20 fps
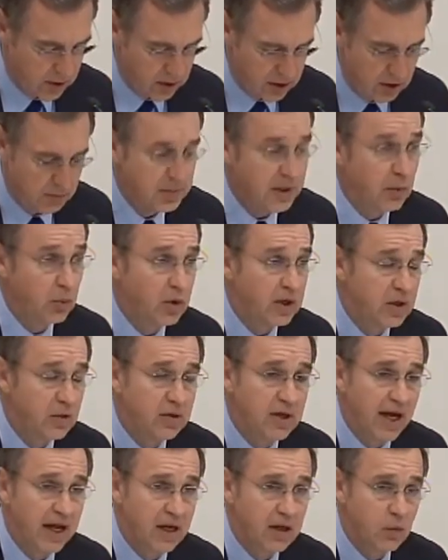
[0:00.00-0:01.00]
to be
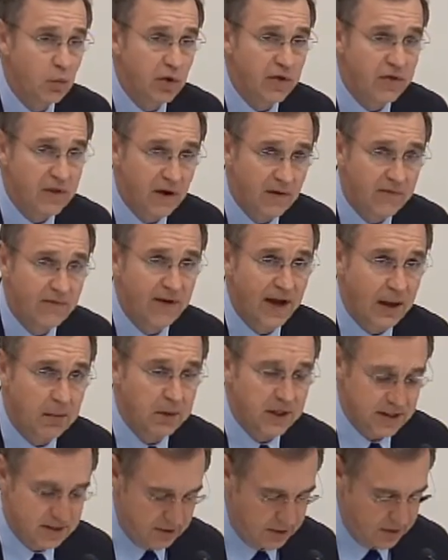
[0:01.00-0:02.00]
reunited with their
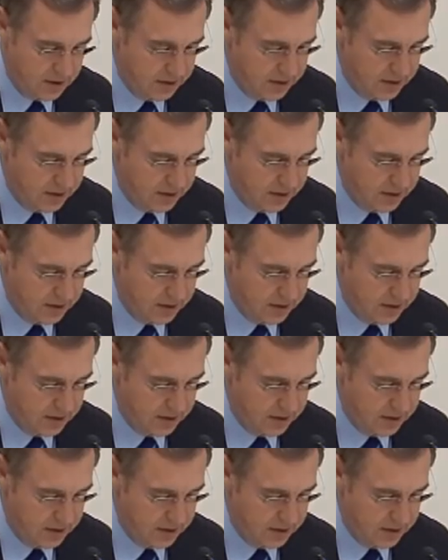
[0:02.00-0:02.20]
families.